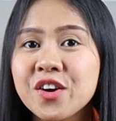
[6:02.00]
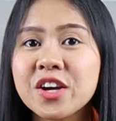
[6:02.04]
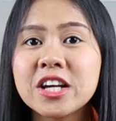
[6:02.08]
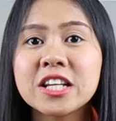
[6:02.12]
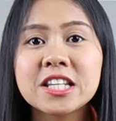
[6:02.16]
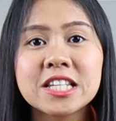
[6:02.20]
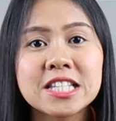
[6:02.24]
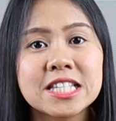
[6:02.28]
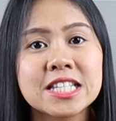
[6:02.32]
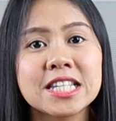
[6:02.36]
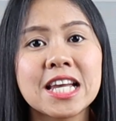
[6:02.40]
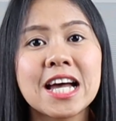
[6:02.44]

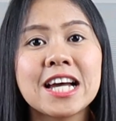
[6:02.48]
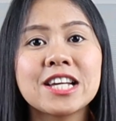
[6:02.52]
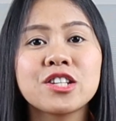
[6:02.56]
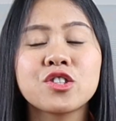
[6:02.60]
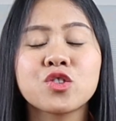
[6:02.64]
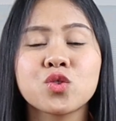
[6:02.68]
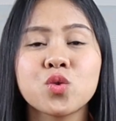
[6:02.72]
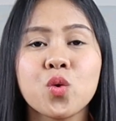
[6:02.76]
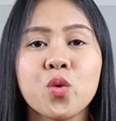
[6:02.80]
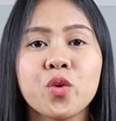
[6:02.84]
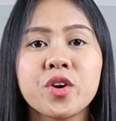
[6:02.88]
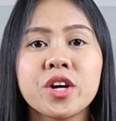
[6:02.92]
and concise
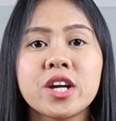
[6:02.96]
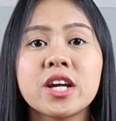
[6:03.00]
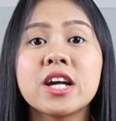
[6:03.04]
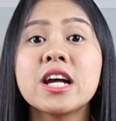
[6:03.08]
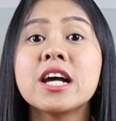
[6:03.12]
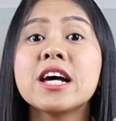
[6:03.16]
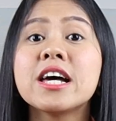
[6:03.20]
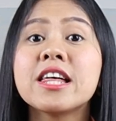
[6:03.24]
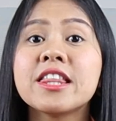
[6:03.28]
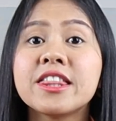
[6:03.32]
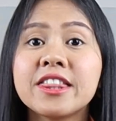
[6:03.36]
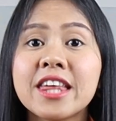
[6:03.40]
story
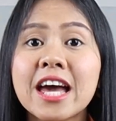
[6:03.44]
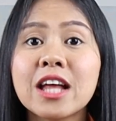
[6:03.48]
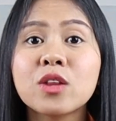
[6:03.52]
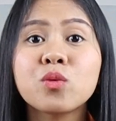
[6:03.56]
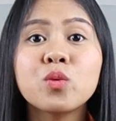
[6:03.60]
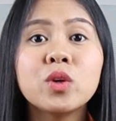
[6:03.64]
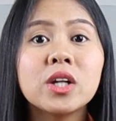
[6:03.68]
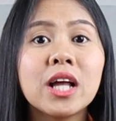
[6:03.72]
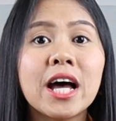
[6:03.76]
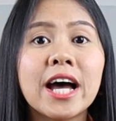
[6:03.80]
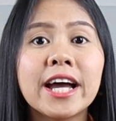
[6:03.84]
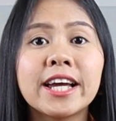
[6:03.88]
that
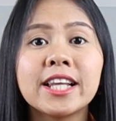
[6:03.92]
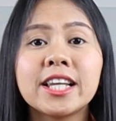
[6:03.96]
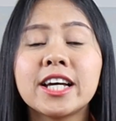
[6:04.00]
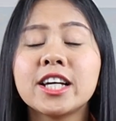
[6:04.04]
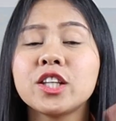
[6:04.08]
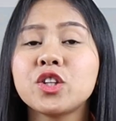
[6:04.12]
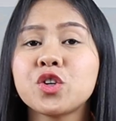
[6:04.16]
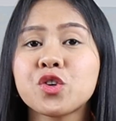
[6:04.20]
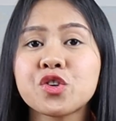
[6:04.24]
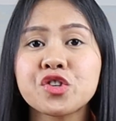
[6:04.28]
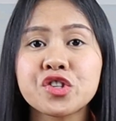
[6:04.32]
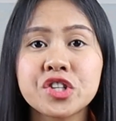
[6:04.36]
will
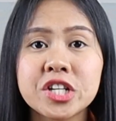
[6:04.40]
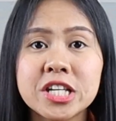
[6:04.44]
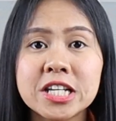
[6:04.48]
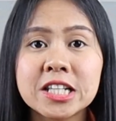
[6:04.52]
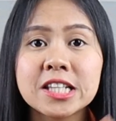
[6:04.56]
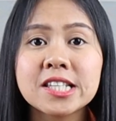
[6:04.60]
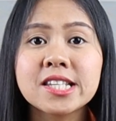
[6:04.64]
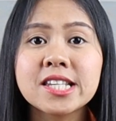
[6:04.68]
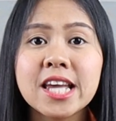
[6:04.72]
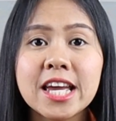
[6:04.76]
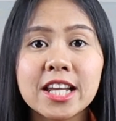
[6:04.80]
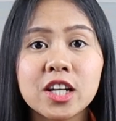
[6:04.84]
highlight your
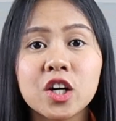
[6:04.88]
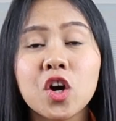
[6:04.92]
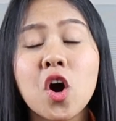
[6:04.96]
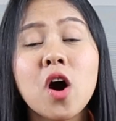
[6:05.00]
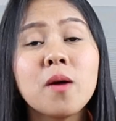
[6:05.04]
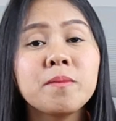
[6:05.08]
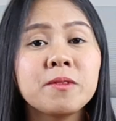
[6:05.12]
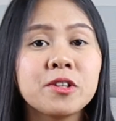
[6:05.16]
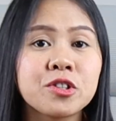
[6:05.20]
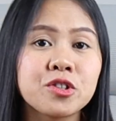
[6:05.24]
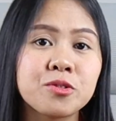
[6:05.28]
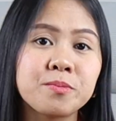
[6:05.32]
skills and
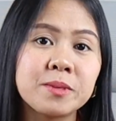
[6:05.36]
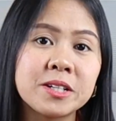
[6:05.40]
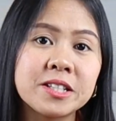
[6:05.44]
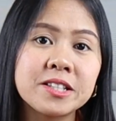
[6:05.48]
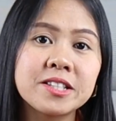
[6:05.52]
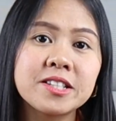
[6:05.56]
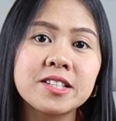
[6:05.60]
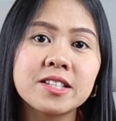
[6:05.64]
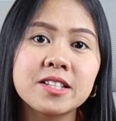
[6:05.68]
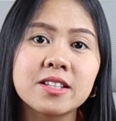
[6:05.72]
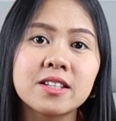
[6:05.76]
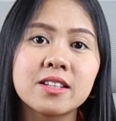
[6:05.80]

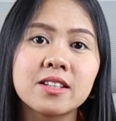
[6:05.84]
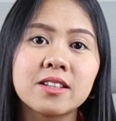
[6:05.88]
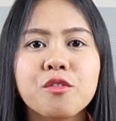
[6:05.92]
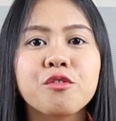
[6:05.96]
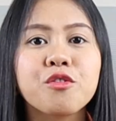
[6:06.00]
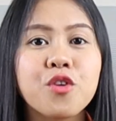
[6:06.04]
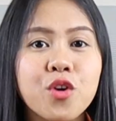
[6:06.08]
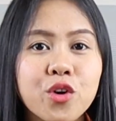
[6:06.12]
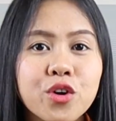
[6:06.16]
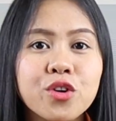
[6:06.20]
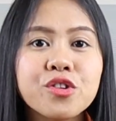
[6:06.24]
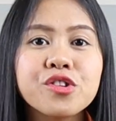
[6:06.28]
accomplishments.
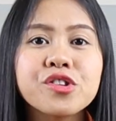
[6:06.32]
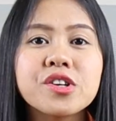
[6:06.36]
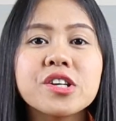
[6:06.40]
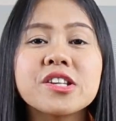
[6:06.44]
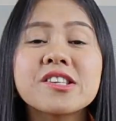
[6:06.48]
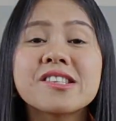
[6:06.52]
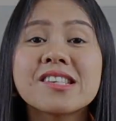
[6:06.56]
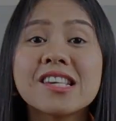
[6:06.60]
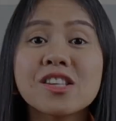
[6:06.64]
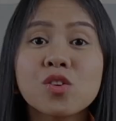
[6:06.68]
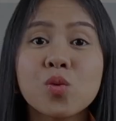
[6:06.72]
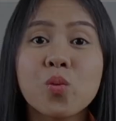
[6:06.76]
First,
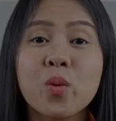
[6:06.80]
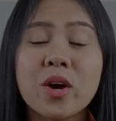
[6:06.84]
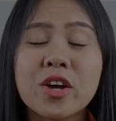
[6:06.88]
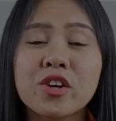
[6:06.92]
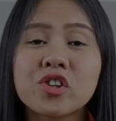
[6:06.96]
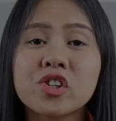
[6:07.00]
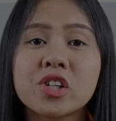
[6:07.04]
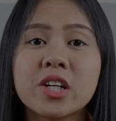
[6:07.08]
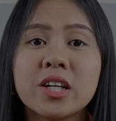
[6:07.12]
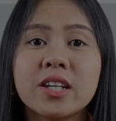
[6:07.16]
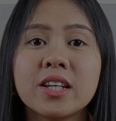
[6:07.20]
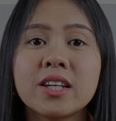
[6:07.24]

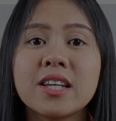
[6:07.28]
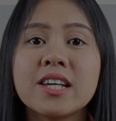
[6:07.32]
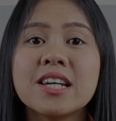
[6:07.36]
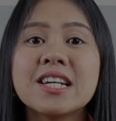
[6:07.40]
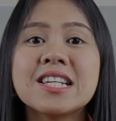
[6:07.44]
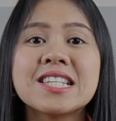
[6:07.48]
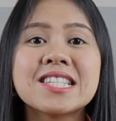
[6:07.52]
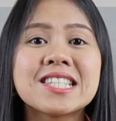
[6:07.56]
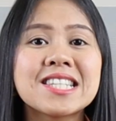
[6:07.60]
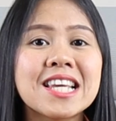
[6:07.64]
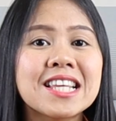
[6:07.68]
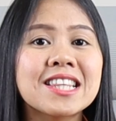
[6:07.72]
situation.
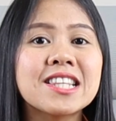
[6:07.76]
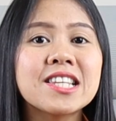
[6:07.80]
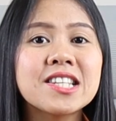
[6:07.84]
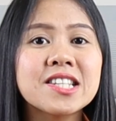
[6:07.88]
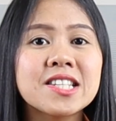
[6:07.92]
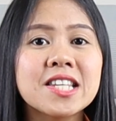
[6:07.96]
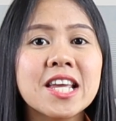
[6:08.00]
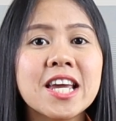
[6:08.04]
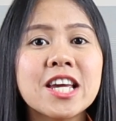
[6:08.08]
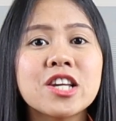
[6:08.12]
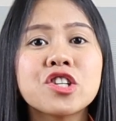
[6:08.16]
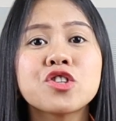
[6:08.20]
Set the
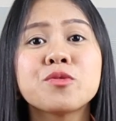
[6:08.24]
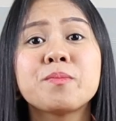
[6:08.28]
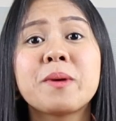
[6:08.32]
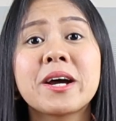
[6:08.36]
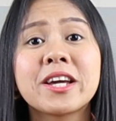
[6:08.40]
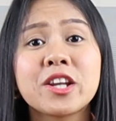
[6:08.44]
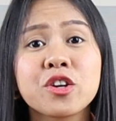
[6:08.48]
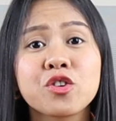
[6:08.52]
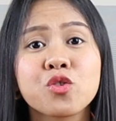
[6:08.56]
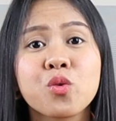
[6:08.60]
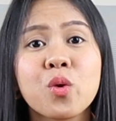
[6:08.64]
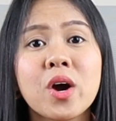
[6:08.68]
stage
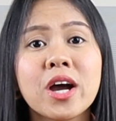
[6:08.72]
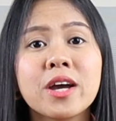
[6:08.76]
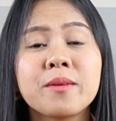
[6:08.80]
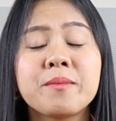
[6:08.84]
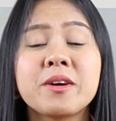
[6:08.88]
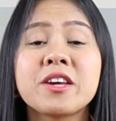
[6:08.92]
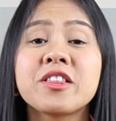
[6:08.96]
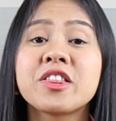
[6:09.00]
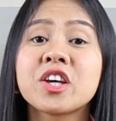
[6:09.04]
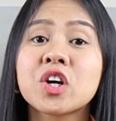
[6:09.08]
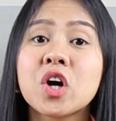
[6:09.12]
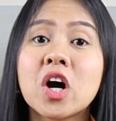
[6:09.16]
by
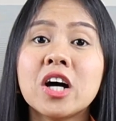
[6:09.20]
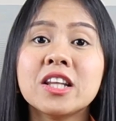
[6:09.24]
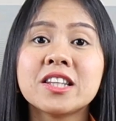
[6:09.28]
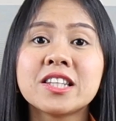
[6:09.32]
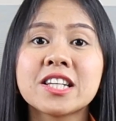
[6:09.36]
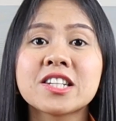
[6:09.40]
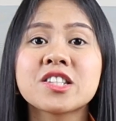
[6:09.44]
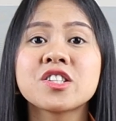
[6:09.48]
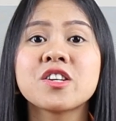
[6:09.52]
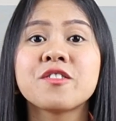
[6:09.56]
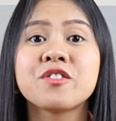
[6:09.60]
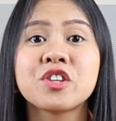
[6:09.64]
describing the
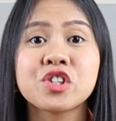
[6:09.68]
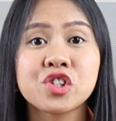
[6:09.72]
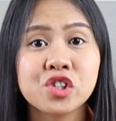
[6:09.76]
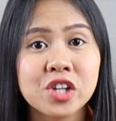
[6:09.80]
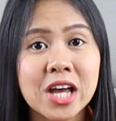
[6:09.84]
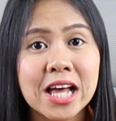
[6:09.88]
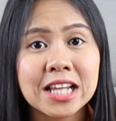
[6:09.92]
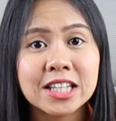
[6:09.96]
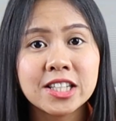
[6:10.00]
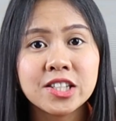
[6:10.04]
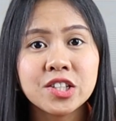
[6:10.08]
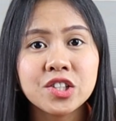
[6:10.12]
context of the
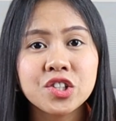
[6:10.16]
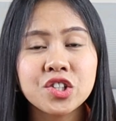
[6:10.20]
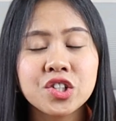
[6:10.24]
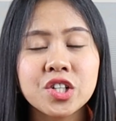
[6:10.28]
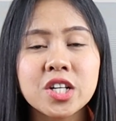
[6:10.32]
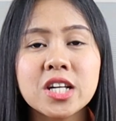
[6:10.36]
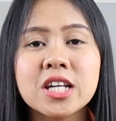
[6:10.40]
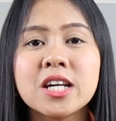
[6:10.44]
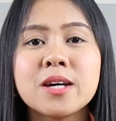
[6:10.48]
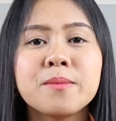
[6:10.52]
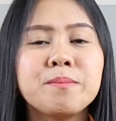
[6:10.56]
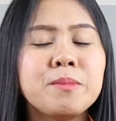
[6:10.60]
challenge.
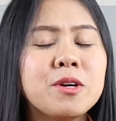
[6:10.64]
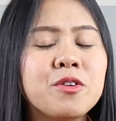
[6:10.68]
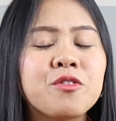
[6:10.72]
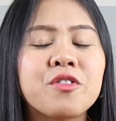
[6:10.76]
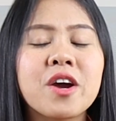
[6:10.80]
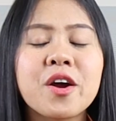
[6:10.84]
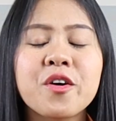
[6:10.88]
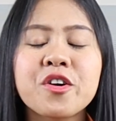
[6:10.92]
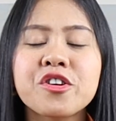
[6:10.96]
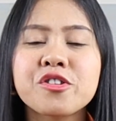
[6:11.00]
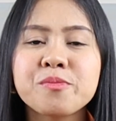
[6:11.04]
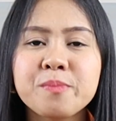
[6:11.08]
Be
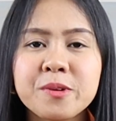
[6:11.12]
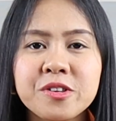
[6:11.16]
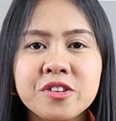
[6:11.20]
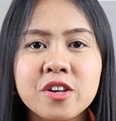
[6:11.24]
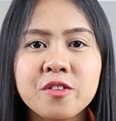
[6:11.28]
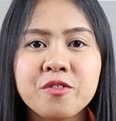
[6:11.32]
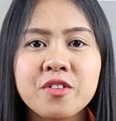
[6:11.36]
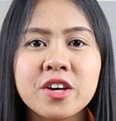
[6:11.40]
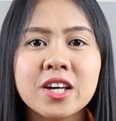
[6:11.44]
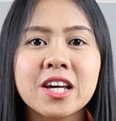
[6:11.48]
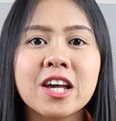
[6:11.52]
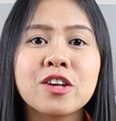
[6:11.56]
very
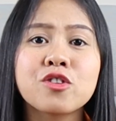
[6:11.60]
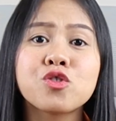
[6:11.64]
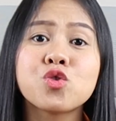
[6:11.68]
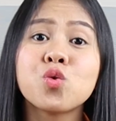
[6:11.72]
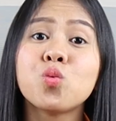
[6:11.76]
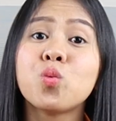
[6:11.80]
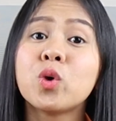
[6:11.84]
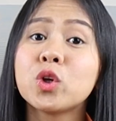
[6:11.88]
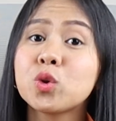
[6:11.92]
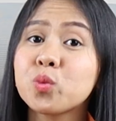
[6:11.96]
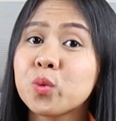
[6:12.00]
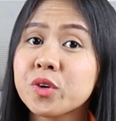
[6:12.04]
specific as to
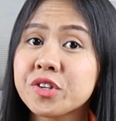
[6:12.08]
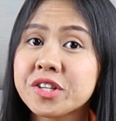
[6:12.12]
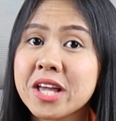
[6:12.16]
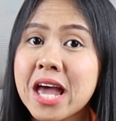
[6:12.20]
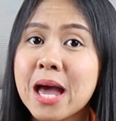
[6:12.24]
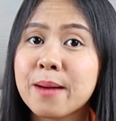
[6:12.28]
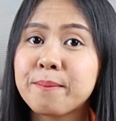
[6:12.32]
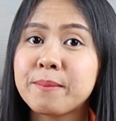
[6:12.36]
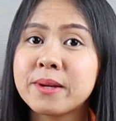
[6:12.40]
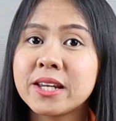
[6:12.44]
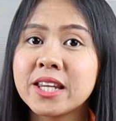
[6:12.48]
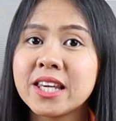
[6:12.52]
what was
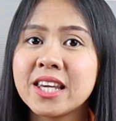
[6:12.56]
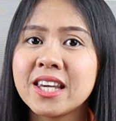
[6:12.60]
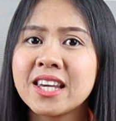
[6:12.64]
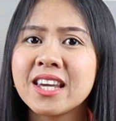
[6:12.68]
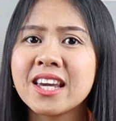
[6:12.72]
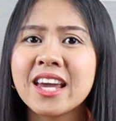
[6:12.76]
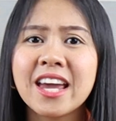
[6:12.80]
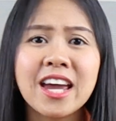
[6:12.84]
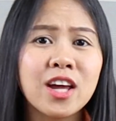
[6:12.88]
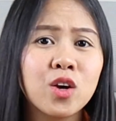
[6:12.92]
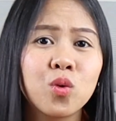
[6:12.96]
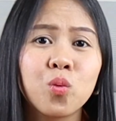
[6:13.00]

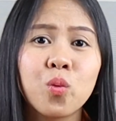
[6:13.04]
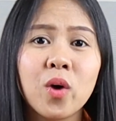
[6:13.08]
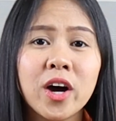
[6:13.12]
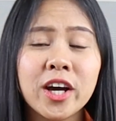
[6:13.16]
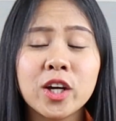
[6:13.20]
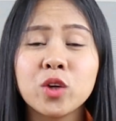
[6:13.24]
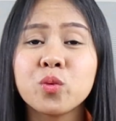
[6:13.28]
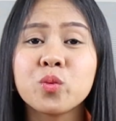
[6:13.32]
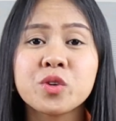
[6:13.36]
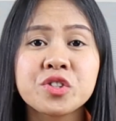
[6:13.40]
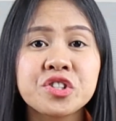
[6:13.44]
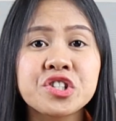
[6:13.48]
happening and why
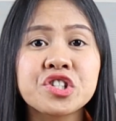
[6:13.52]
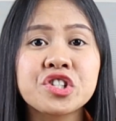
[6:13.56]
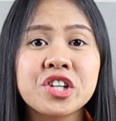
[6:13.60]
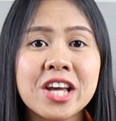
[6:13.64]
it was a